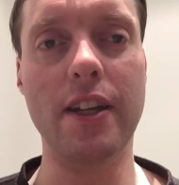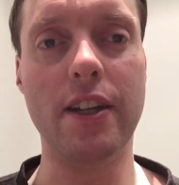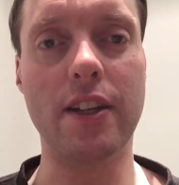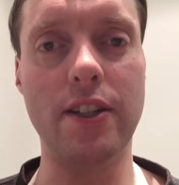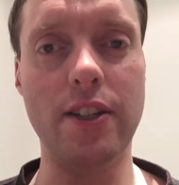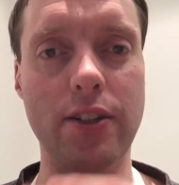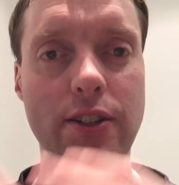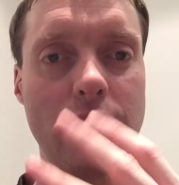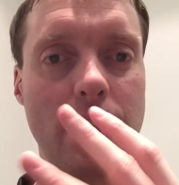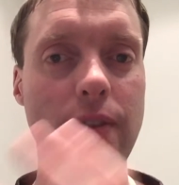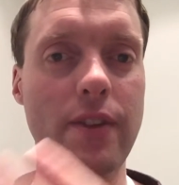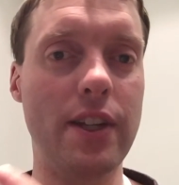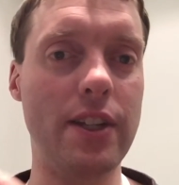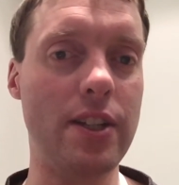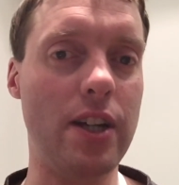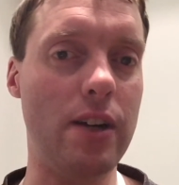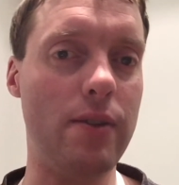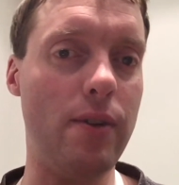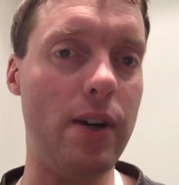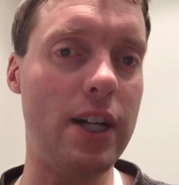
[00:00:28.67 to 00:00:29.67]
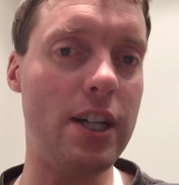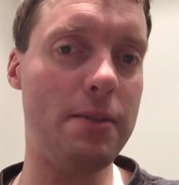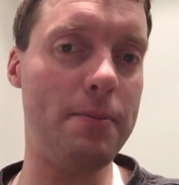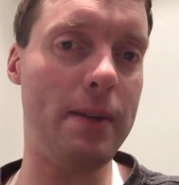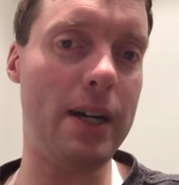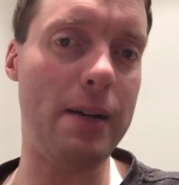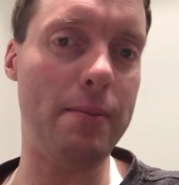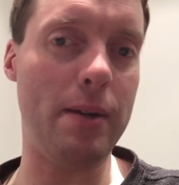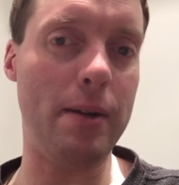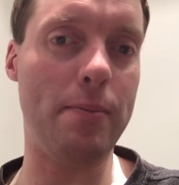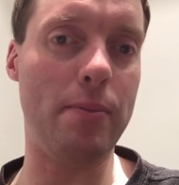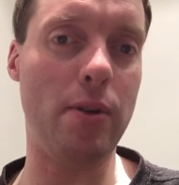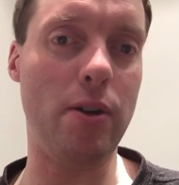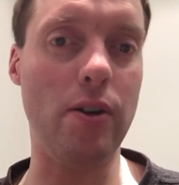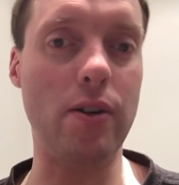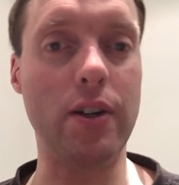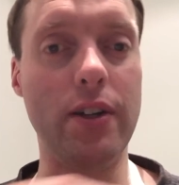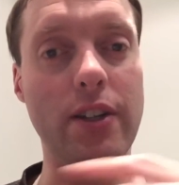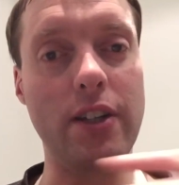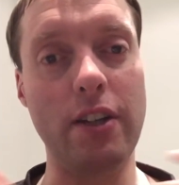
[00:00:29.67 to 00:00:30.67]
because there are some things that I write about in my
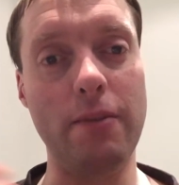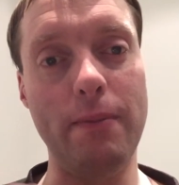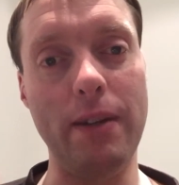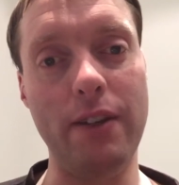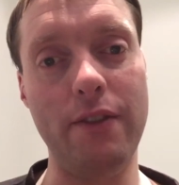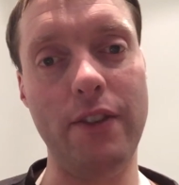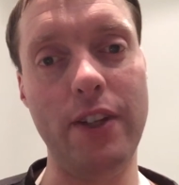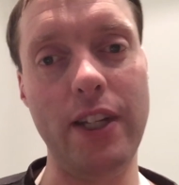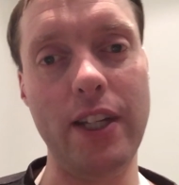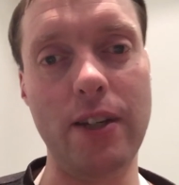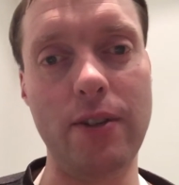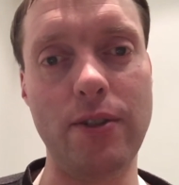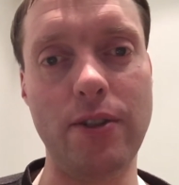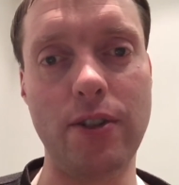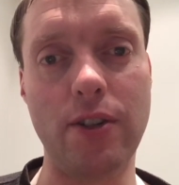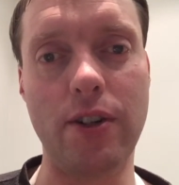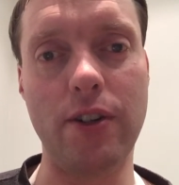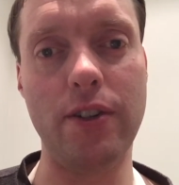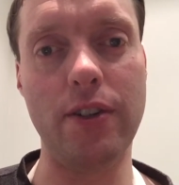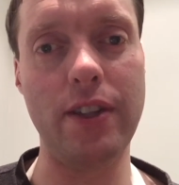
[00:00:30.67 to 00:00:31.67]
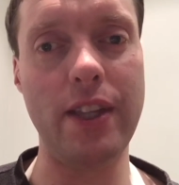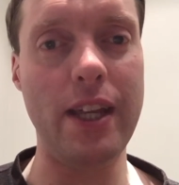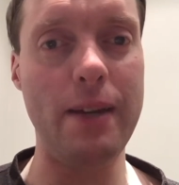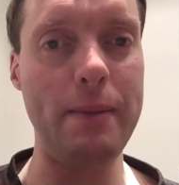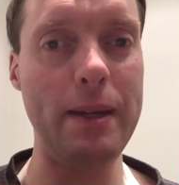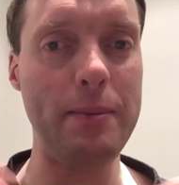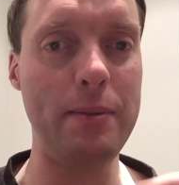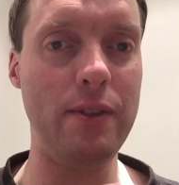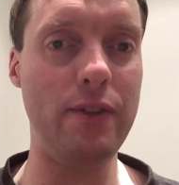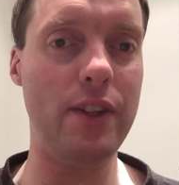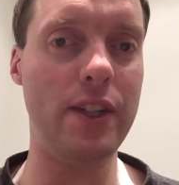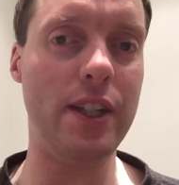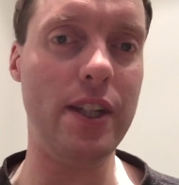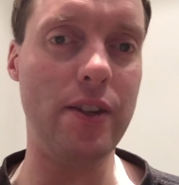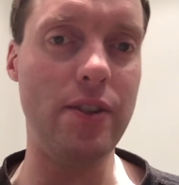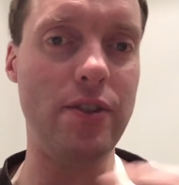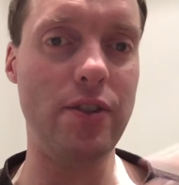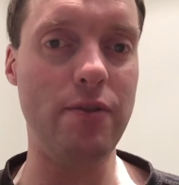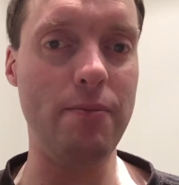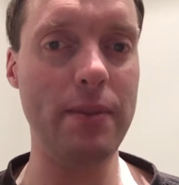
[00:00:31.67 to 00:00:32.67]
blog and don't make videos on, and there may be
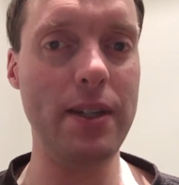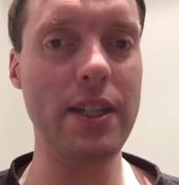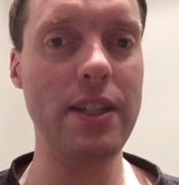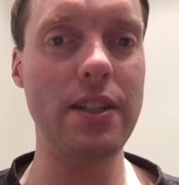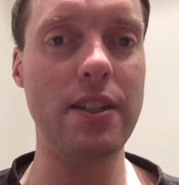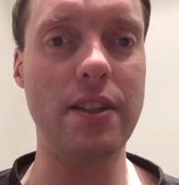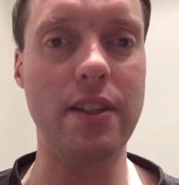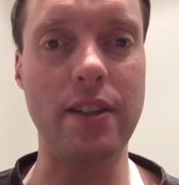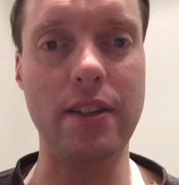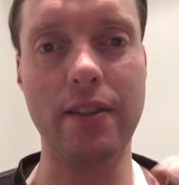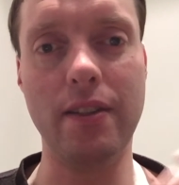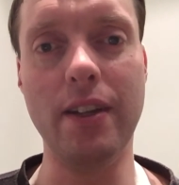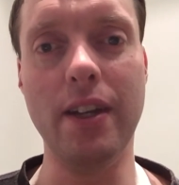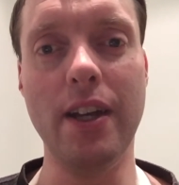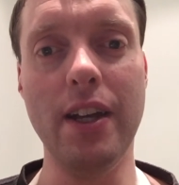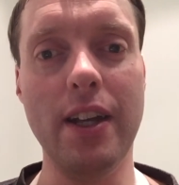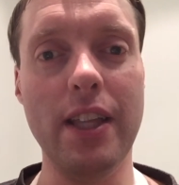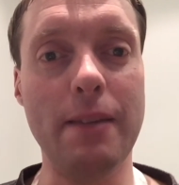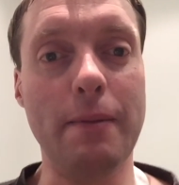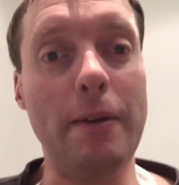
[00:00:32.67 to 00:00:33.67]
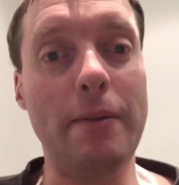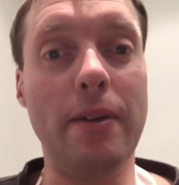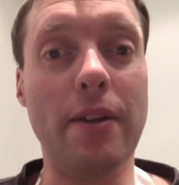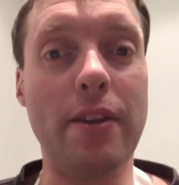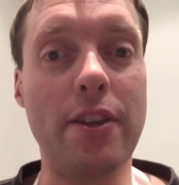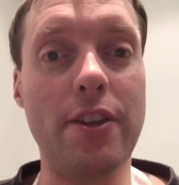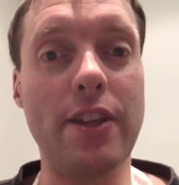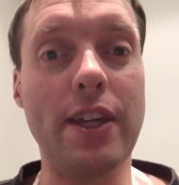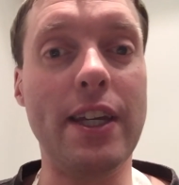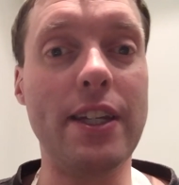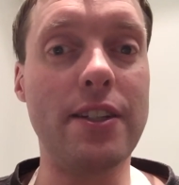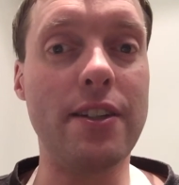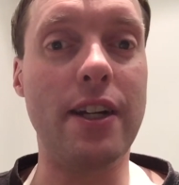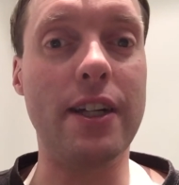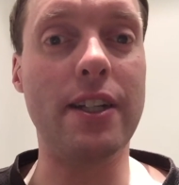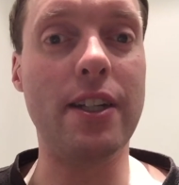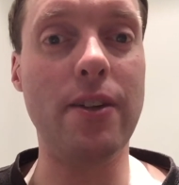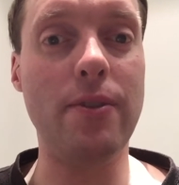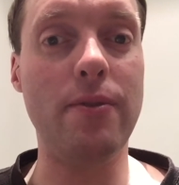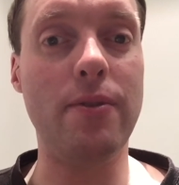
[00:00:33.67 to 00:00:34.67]
videos you've missed, and maybe other things that
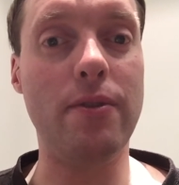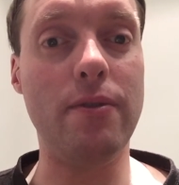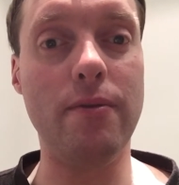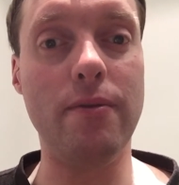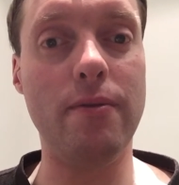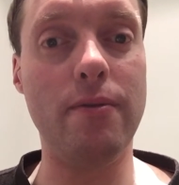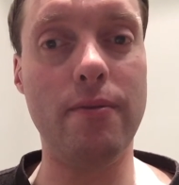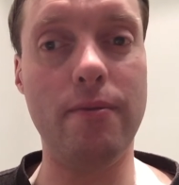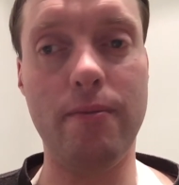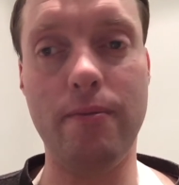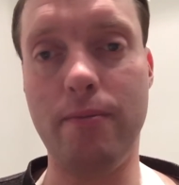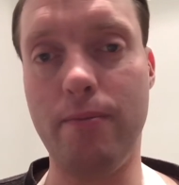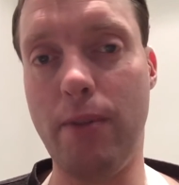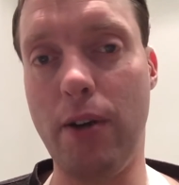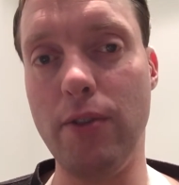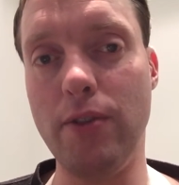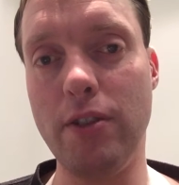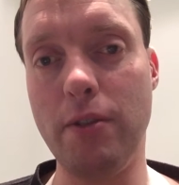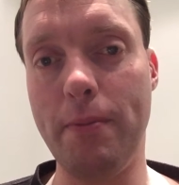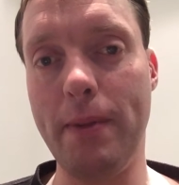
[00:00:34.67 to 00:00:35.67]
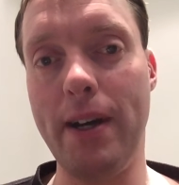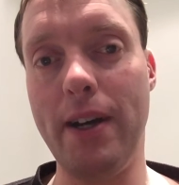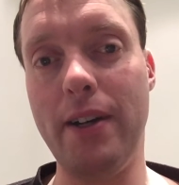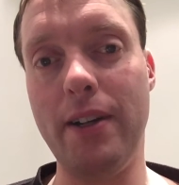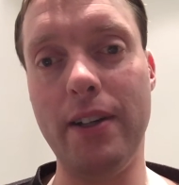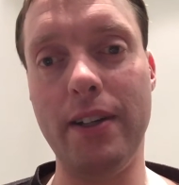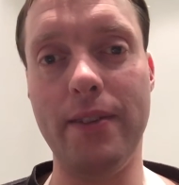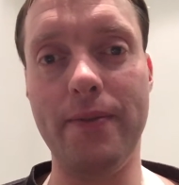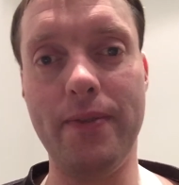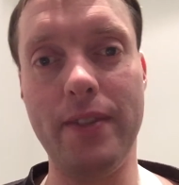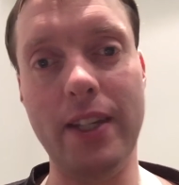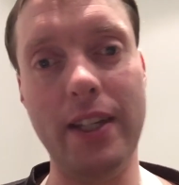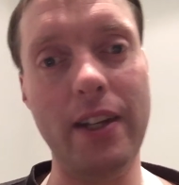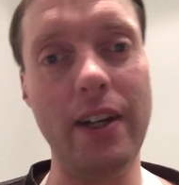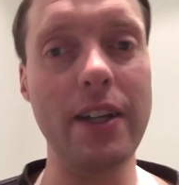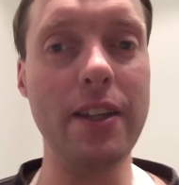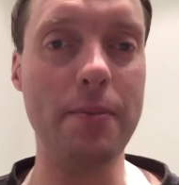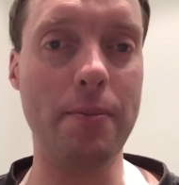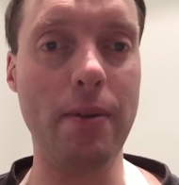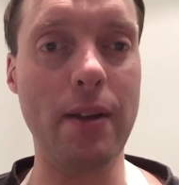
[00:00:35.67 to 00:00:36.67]
I don't post about in
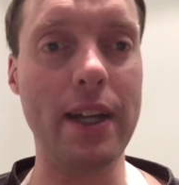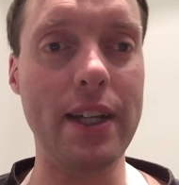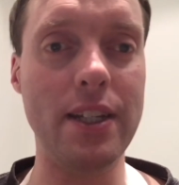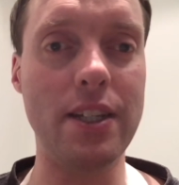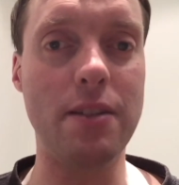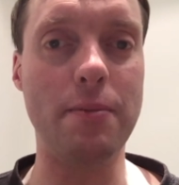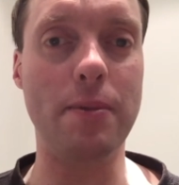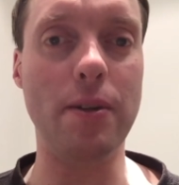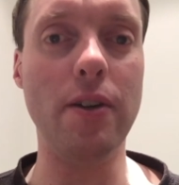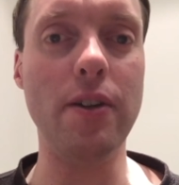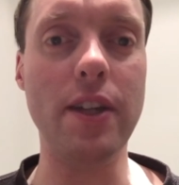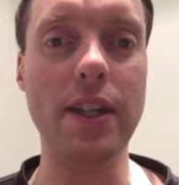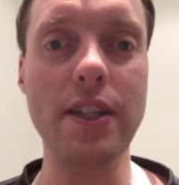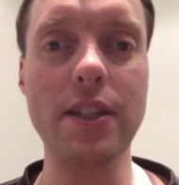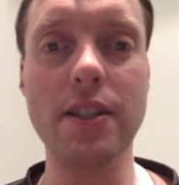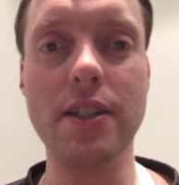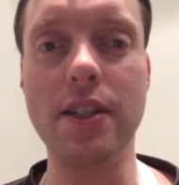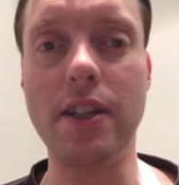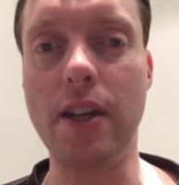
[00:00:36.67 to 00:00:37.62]
either place, to be honest.